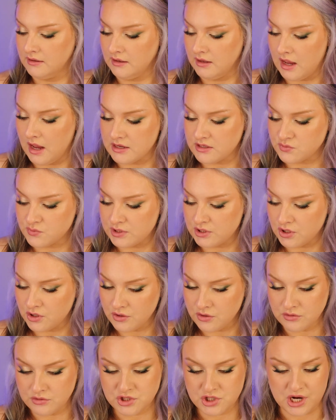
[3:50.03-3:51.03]
as we
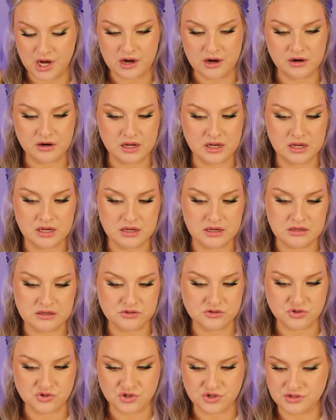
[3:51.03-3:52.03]
know, cherry
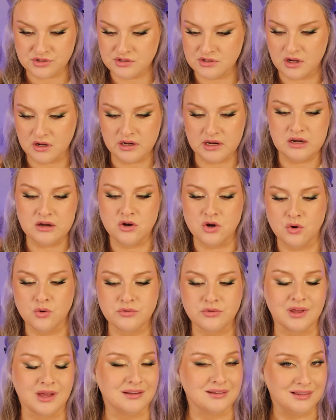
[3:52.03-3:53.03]
is just not a note
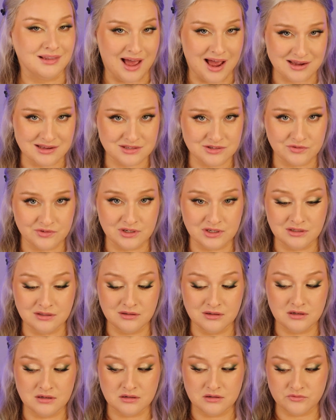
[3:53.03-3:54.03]
that lasts very
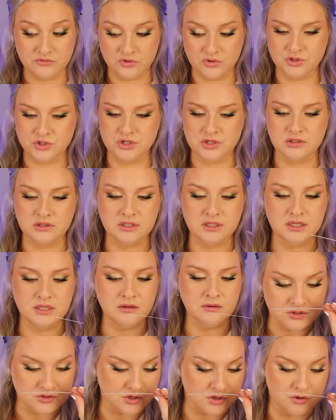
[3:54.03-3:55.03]
long, unfortunately.
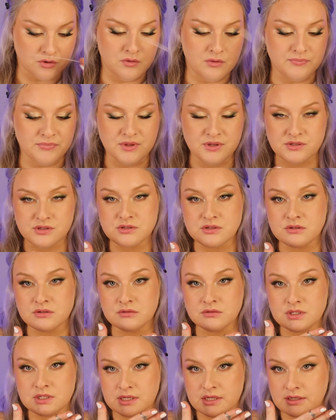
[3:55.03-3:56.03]
So this
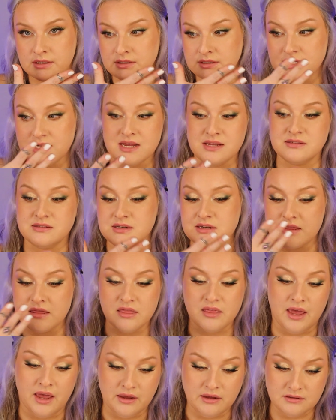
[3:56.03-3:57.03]
isn't testing
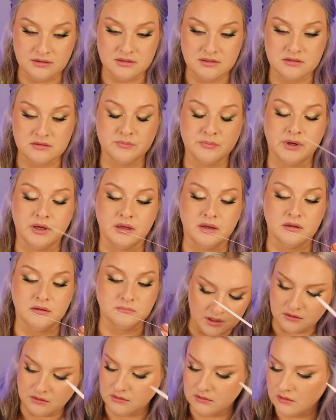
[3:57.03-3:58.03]
that, but
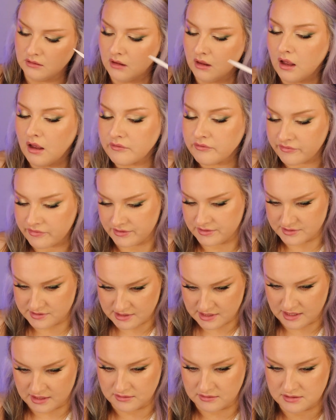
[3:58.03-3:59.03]
love the
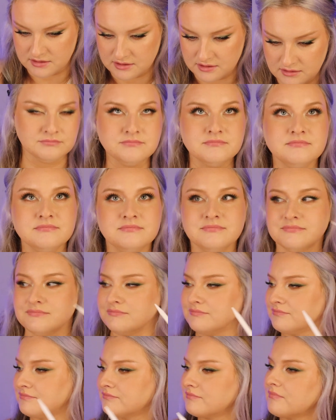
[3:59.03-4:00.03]
scent.
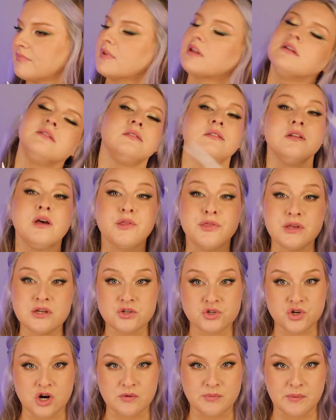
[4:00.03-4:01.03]
Nothing
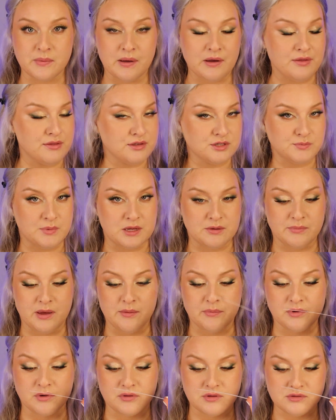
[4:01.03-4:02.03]
sharp about this pink
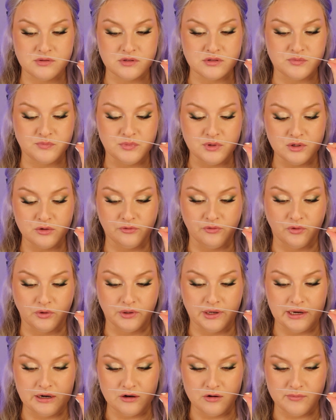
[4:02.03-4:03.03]
pepper. This is beautiful and
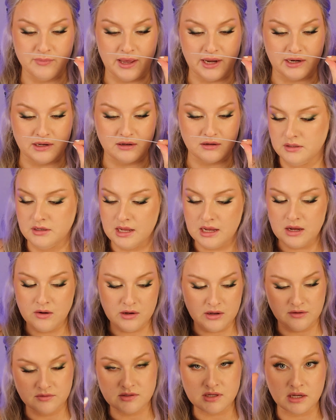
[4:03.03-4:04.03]
aromatic. Now I
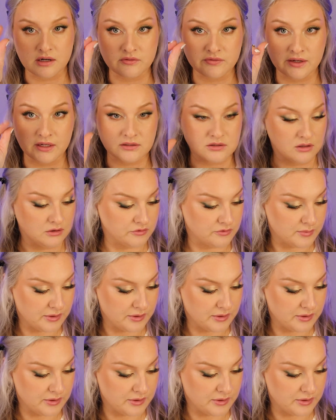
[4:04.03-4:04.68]
have Side Effect all over